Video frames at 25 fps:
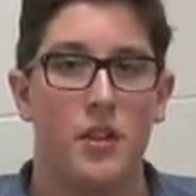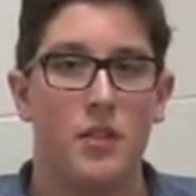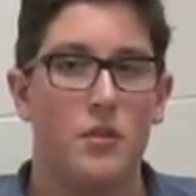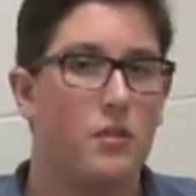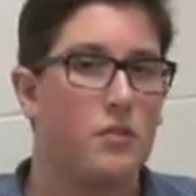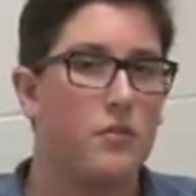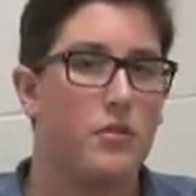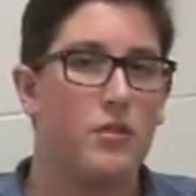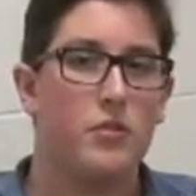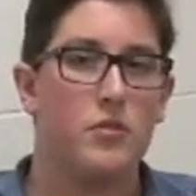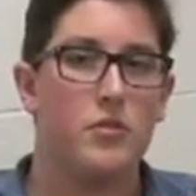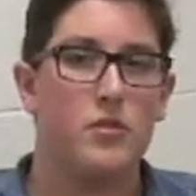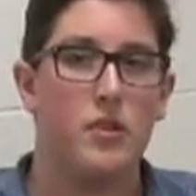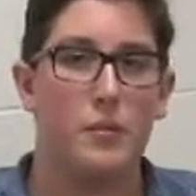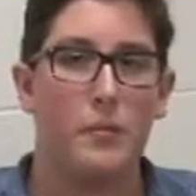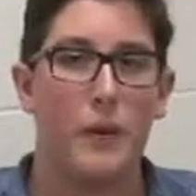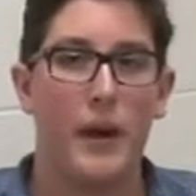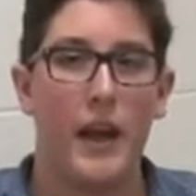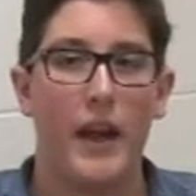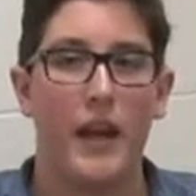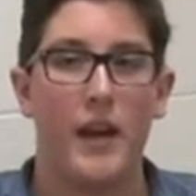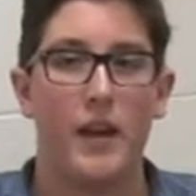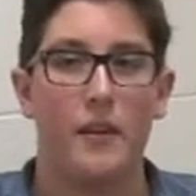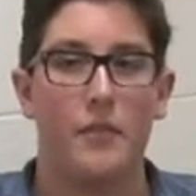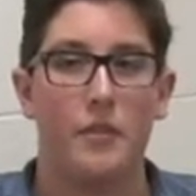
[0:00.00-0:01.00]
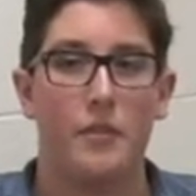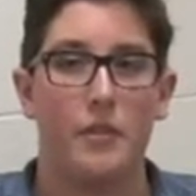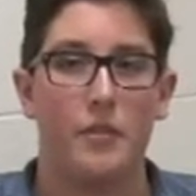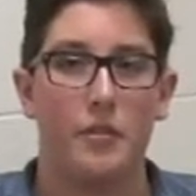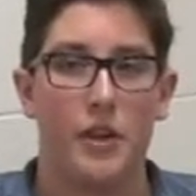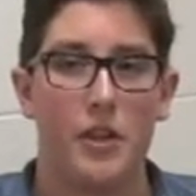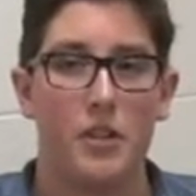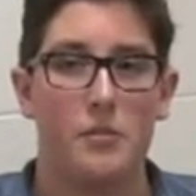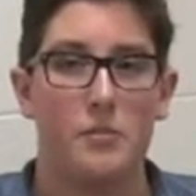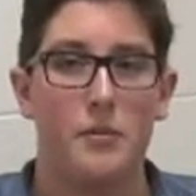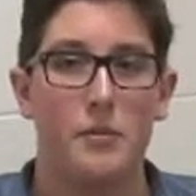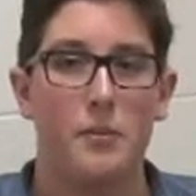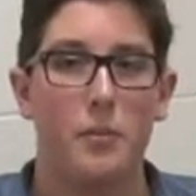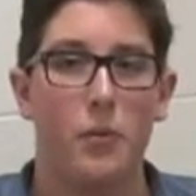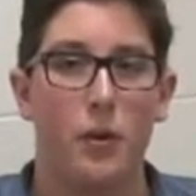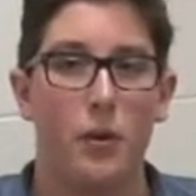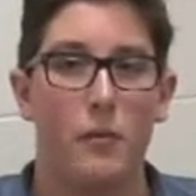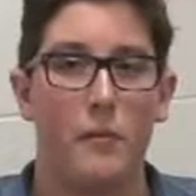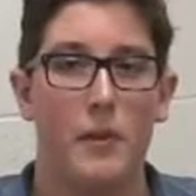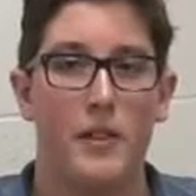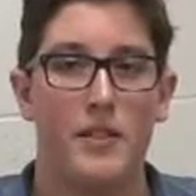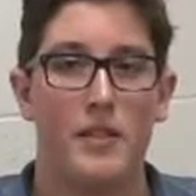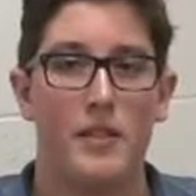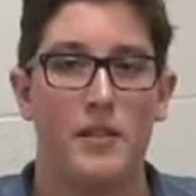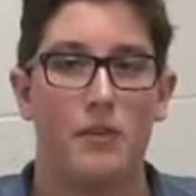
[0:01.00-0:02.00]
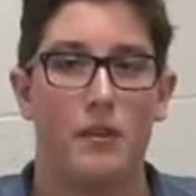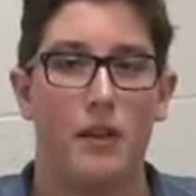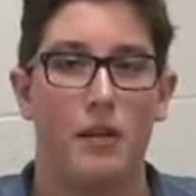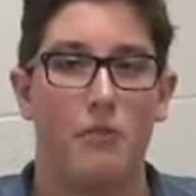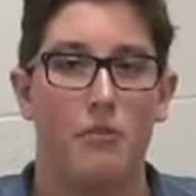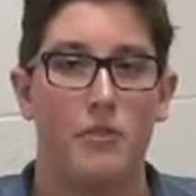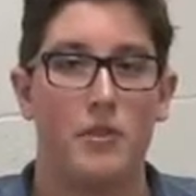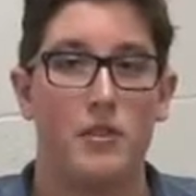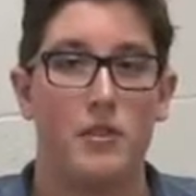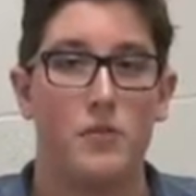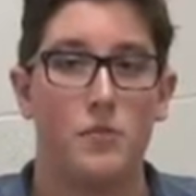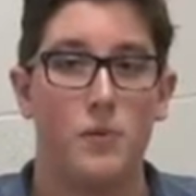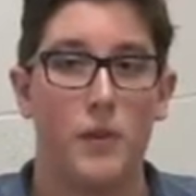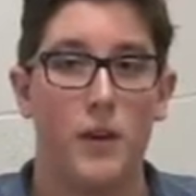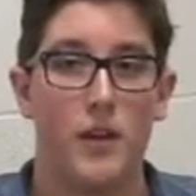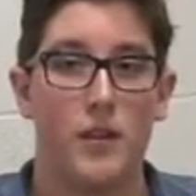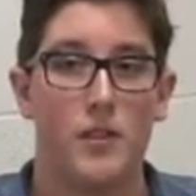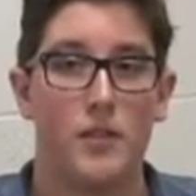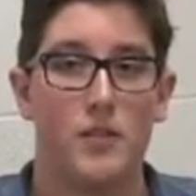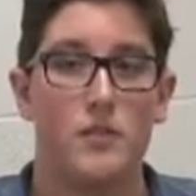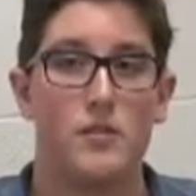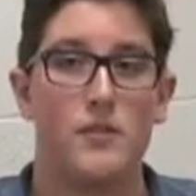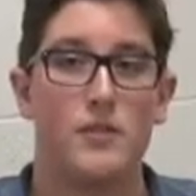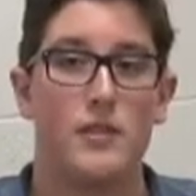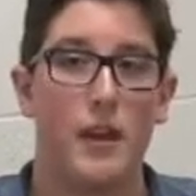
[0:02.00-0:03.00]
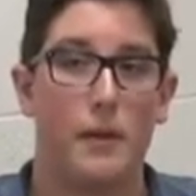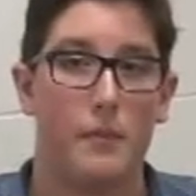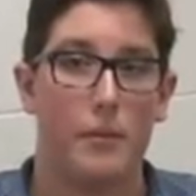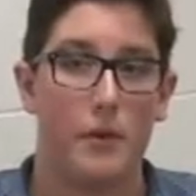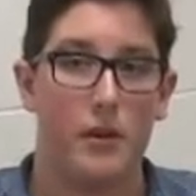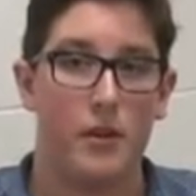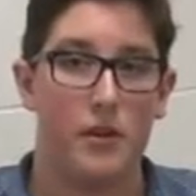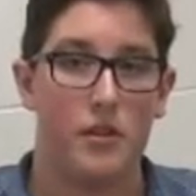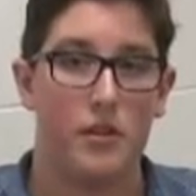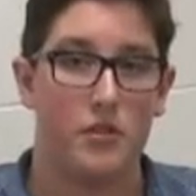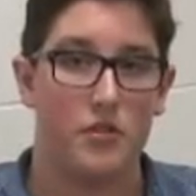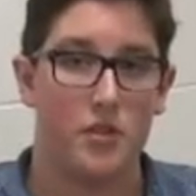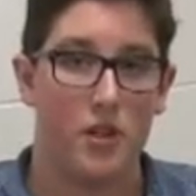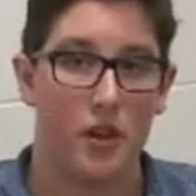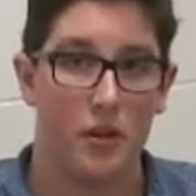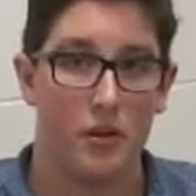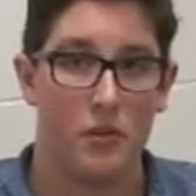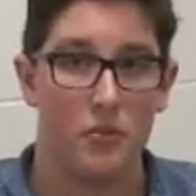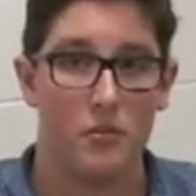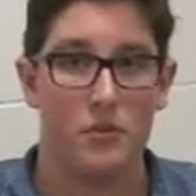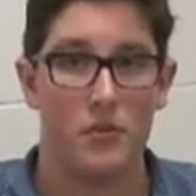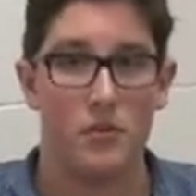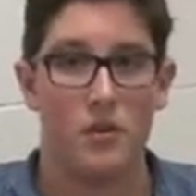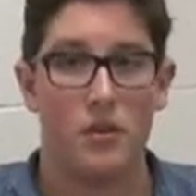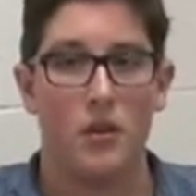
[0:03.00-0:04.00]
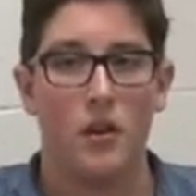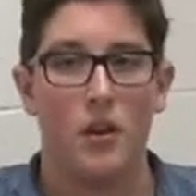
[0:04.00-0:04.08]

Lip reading: to reduce the pain of a freshman boy messing around with his friends stepping on your toes.